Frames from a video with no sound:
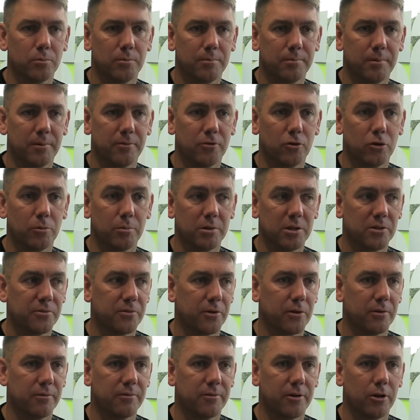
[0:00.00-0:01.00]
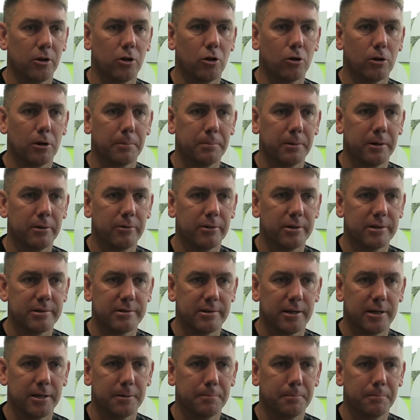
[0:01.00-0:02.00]
performance for a longer period of
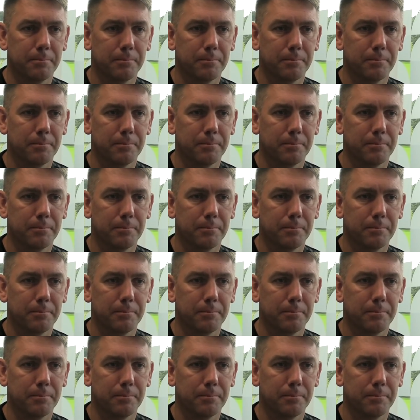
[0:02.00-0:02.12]
time.